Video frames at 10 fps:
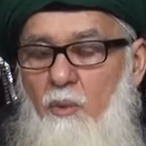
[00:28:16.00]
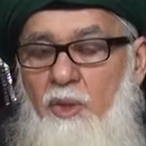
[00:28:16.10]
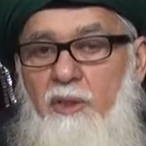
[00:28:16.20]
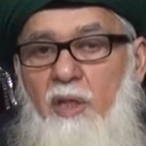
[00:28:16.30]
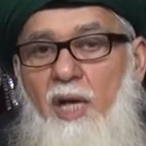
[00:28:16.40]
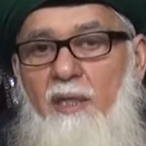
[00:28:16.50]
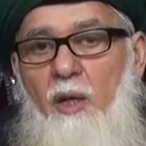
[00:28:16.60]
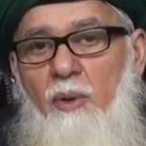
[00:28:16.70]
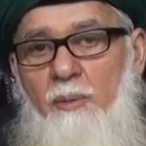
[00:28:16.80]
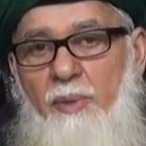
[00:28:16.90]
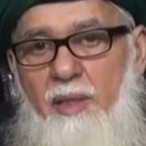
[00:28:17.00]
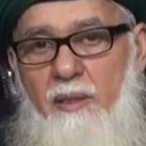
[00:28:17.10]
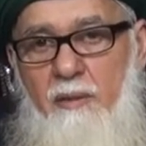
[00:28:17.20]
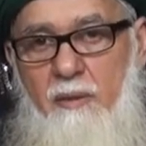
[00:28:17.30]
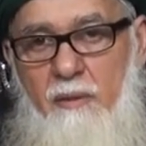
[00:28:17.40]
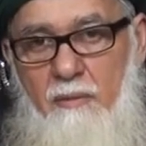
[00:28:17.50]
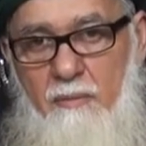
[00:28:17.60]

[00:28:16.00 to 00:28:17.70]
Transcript: We tried our best,